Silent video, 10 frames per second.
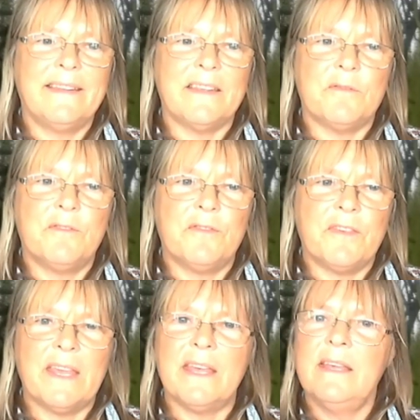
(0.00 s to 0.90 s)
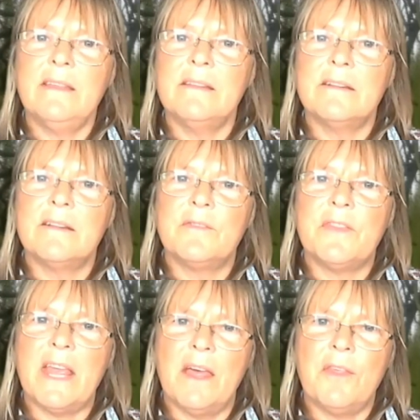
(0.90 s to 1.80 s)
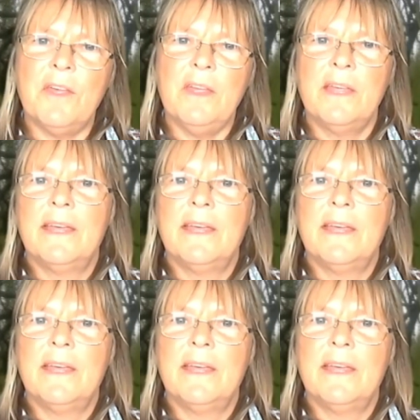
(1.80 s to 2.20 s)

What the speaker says: Is it fear of the other?